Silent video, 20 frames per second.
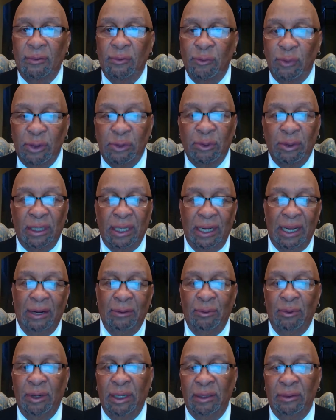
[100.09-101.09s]
we will
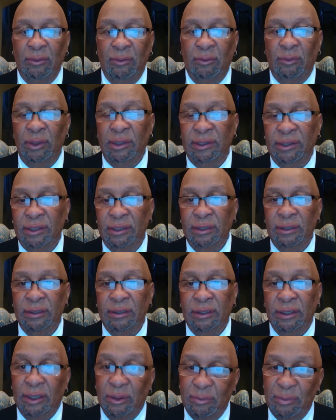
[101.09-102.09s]
collaborate with
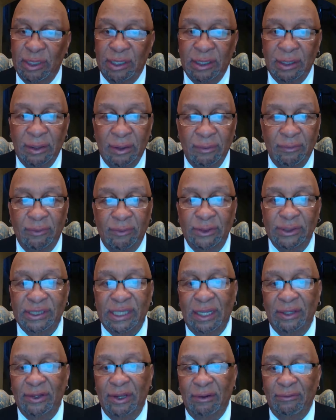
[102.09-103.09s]
the Committee for
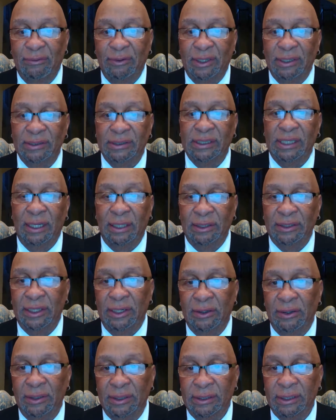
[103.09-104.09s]
South African
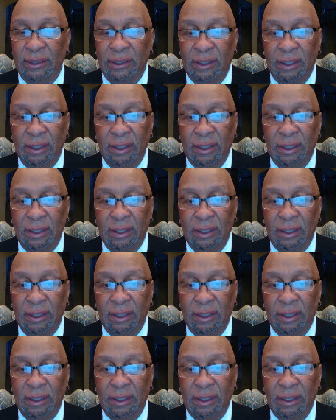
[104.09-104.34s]
Solidarity,